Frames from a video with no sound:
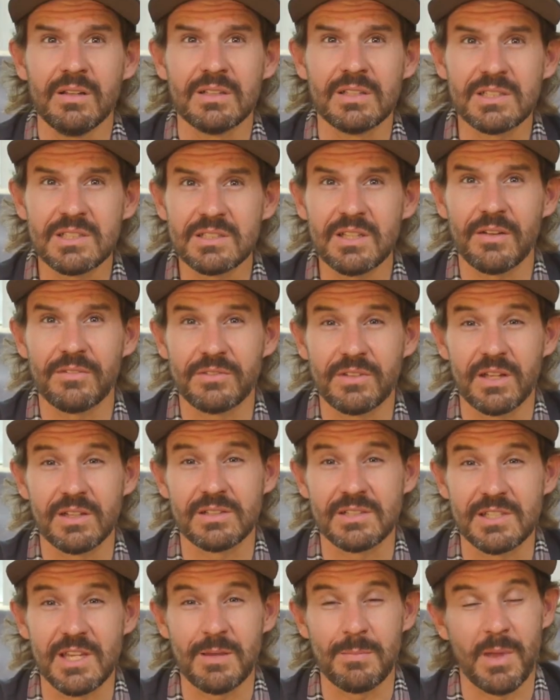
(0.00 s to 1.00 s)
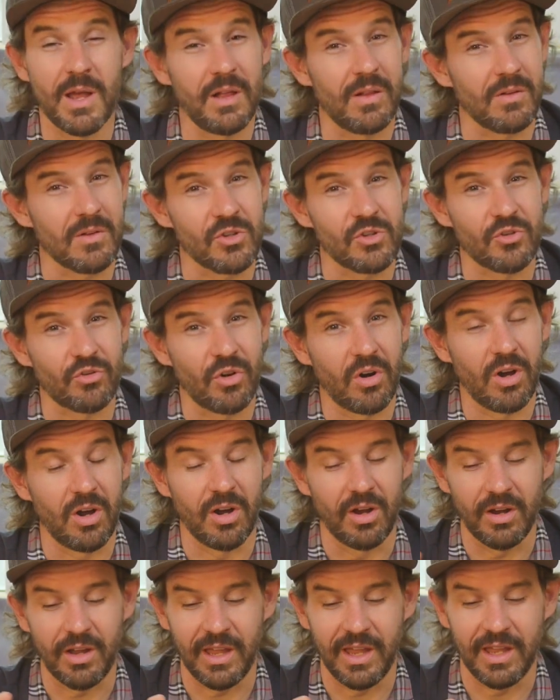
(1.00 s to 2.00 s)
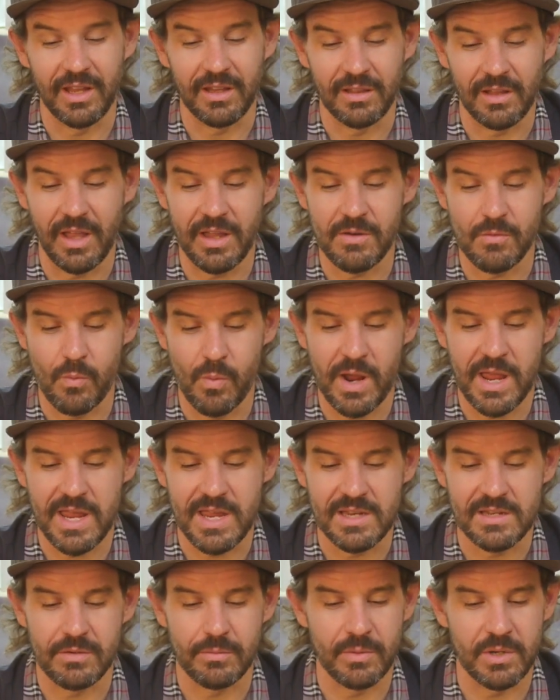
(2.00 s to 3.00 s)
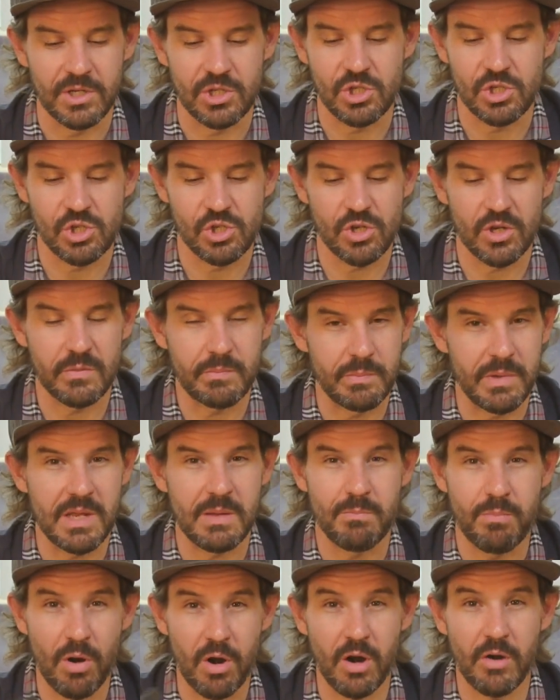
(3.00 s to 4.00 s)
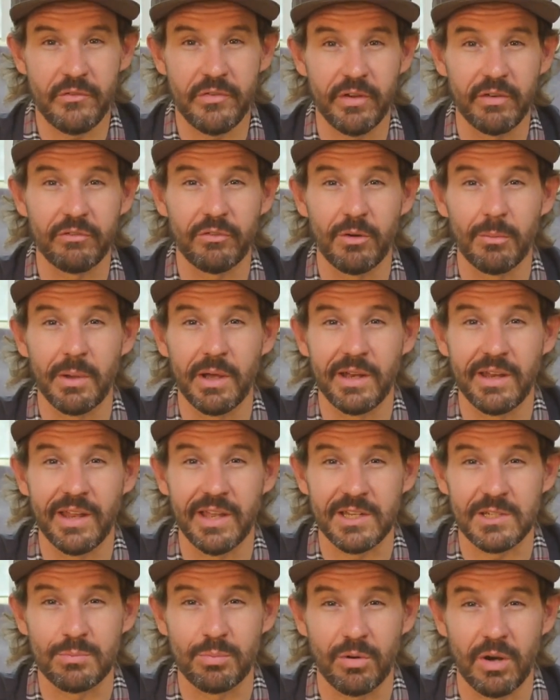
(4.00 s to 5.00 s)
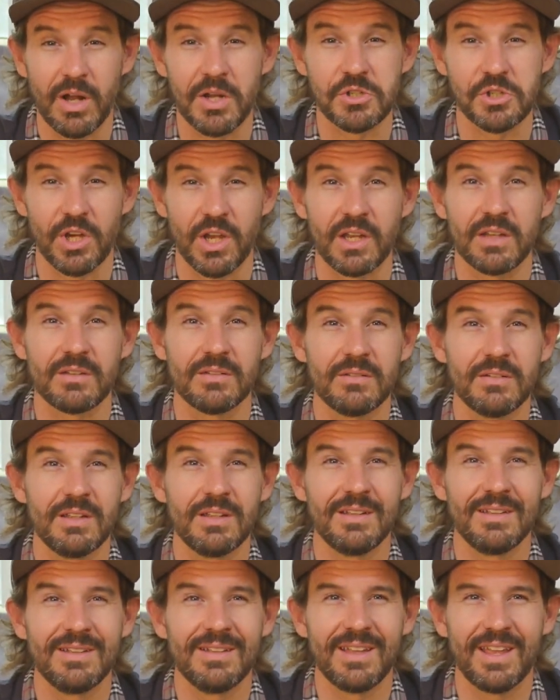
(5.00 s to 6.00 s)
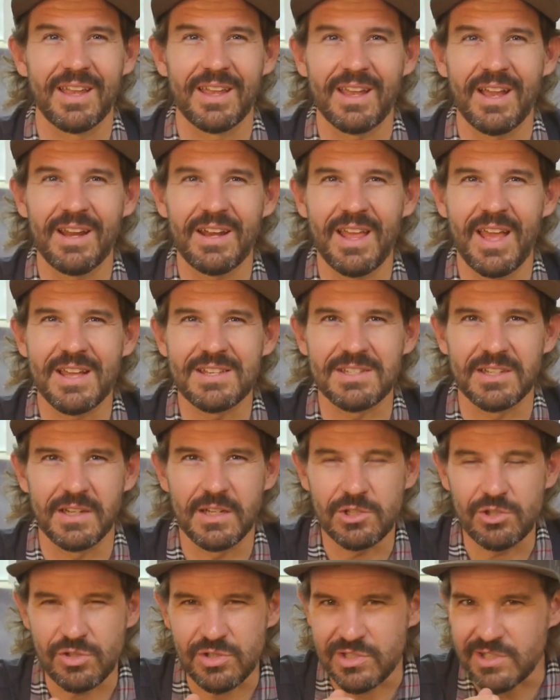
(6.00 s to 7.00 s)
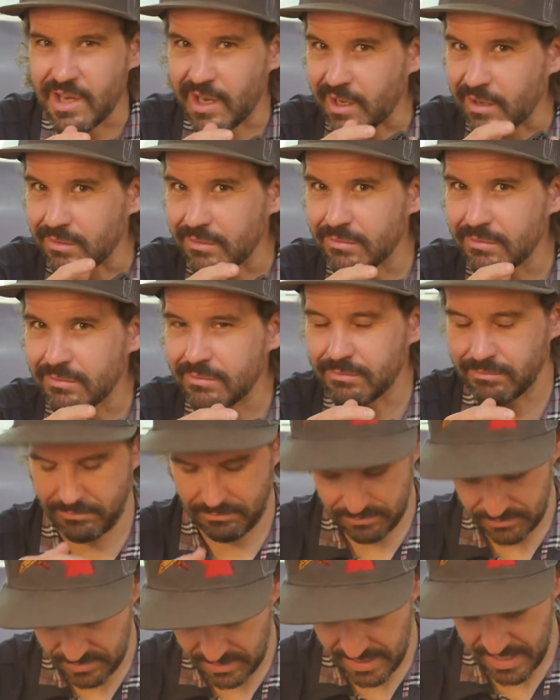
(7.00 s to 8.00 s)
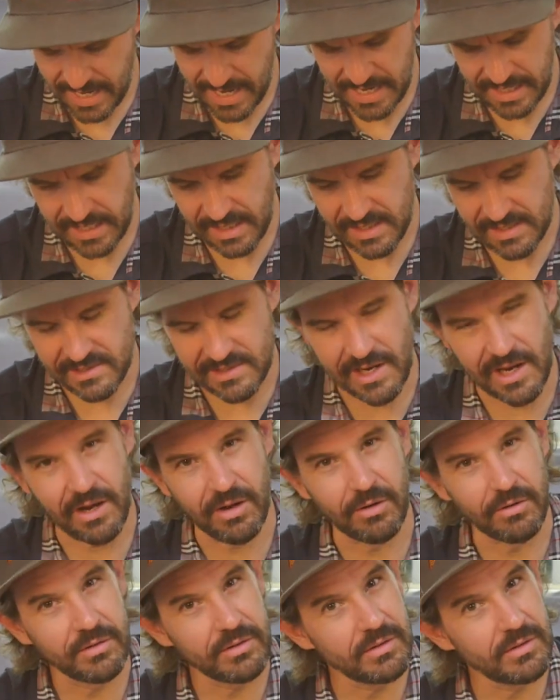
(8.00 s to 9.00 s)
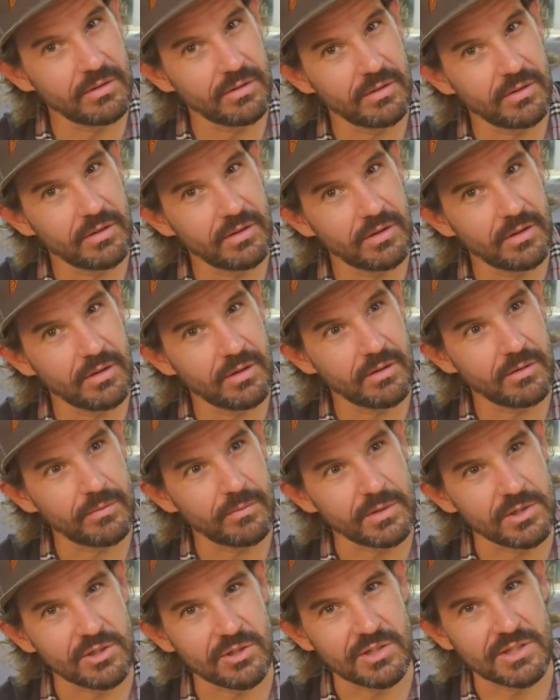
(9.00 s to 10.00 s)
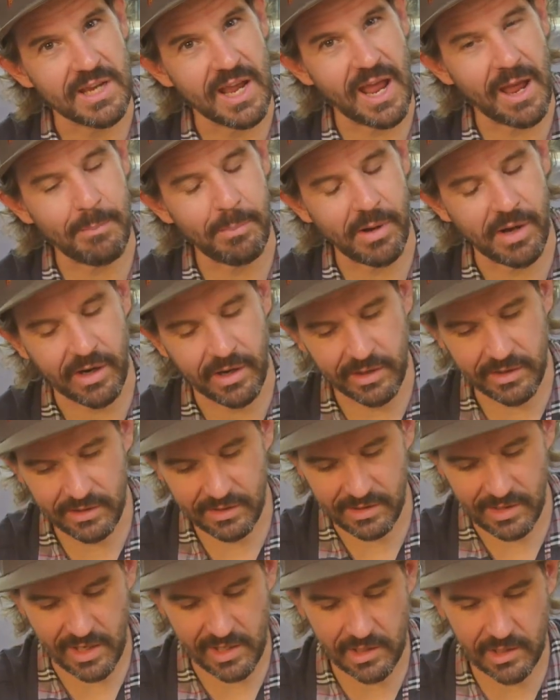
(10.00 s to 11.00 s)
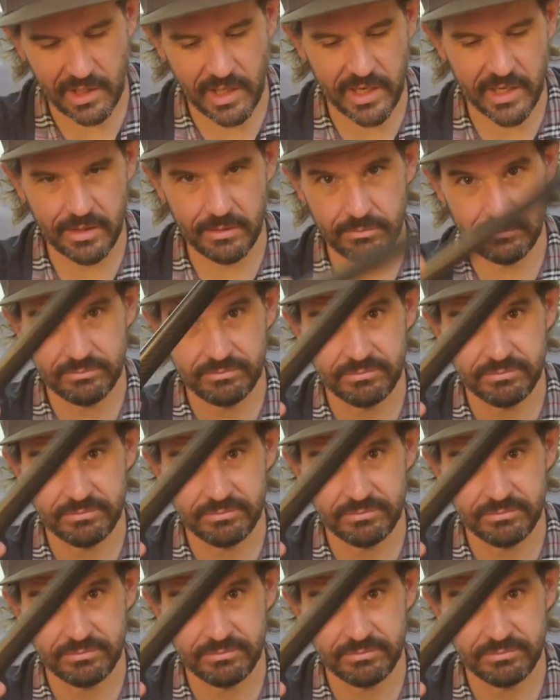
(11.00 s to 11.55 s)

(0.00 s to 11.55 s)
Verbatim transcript: This stuff does seem hella strong and lightweight, which should be perfect for my next project. It kind of has an interesting tangy sound when you tap on it, kind of like